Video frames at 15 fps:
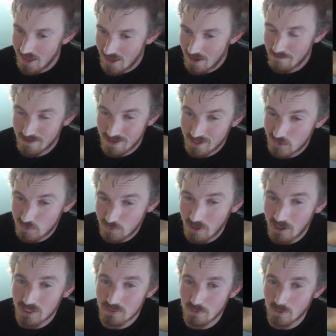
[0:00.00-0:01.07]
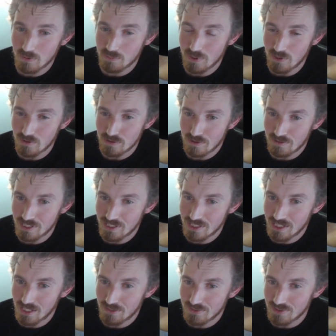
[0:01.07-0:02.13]
If it is possible to build our own
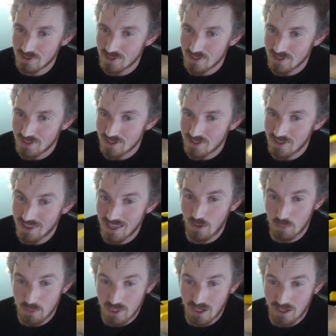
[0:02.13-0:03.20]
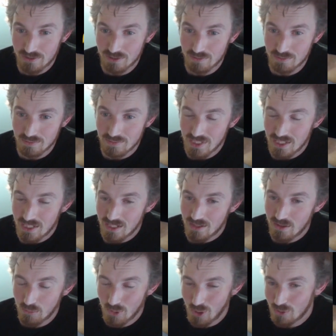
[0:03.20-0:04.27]
EDFs, that would be awesome.
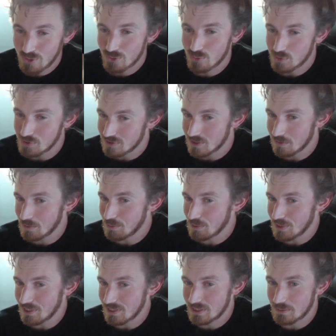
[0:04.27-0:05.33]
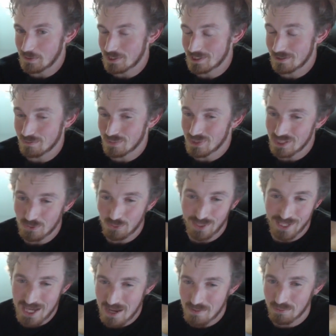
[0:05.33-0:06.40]
The motors will still be pretty expensive because we
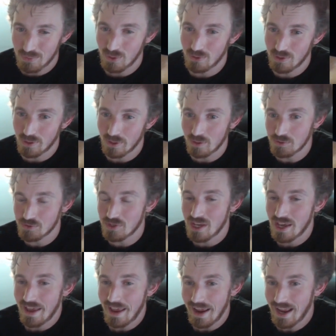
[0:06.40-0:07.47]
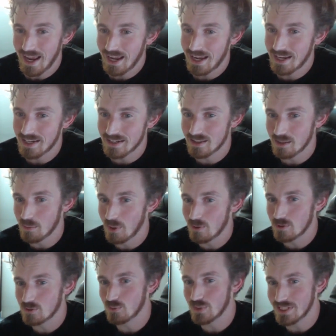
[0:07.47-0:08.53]
can't build those, and the
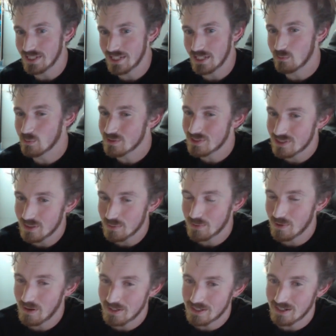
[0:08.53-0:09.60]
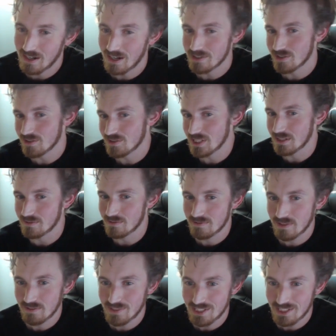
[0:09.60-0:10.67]
motors we need would still probably cost around
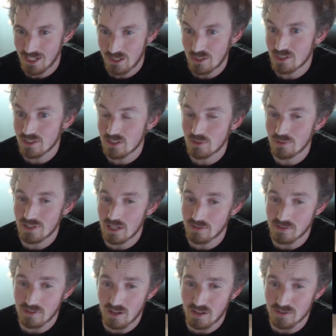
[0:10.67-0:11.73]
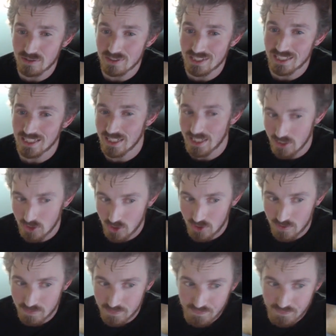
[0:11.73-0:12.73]
$1,500 to $2,000 each.